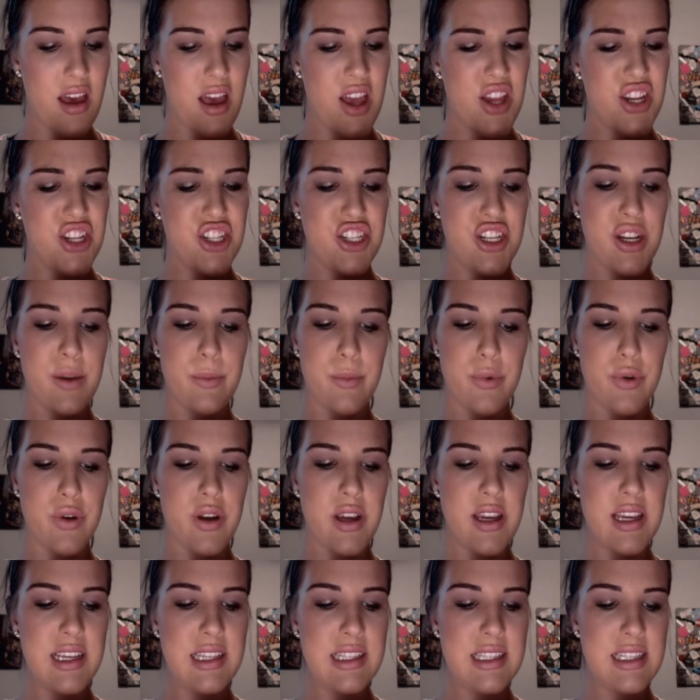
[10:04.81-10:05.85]

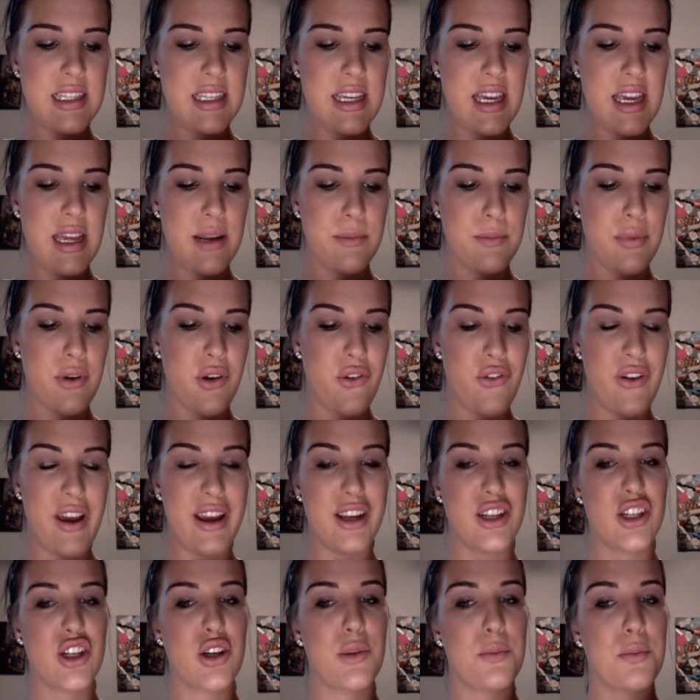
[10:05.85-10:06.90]
Shimmering Skin
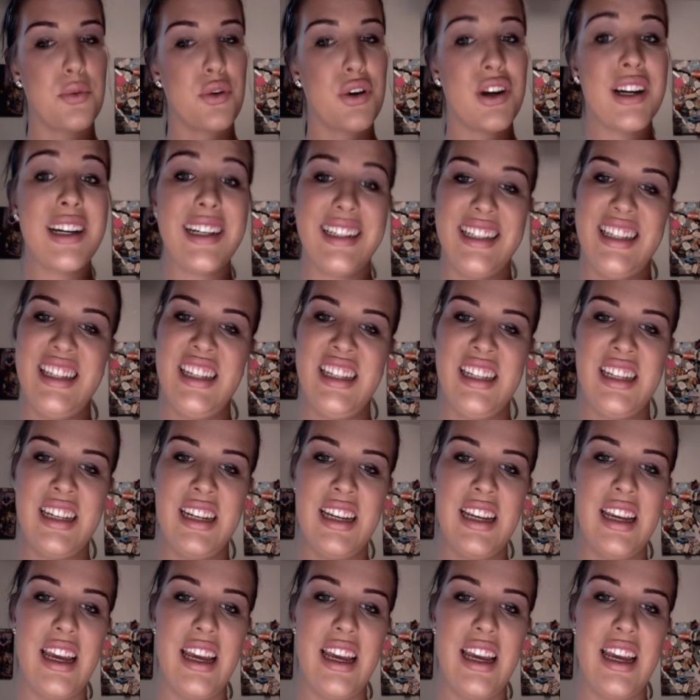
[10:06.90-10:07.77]
Perfector Pressed